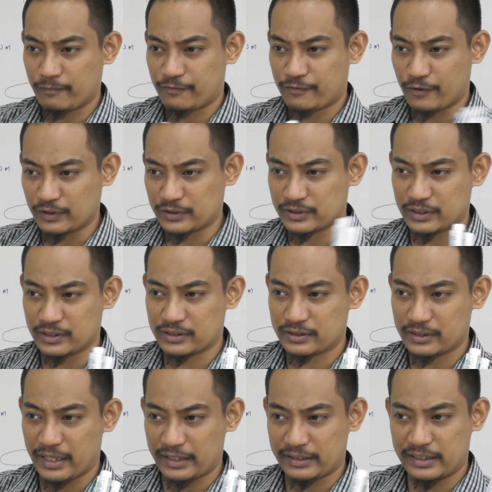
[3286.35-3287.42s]

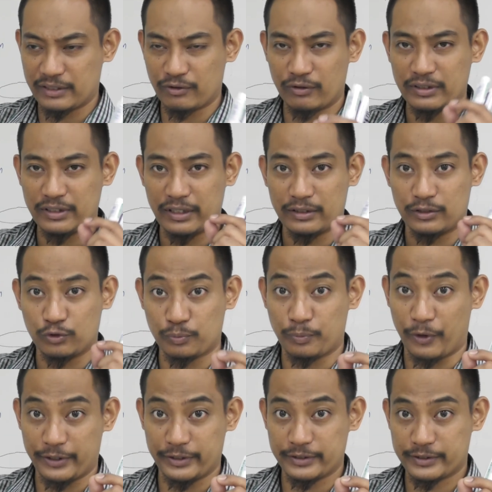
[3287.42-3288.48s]
forces acting only at 2
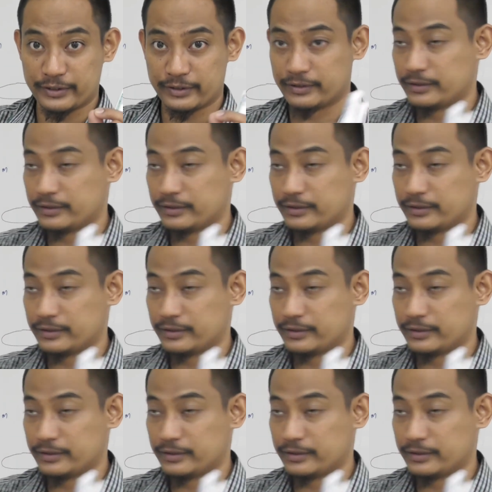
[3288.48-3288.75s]
points.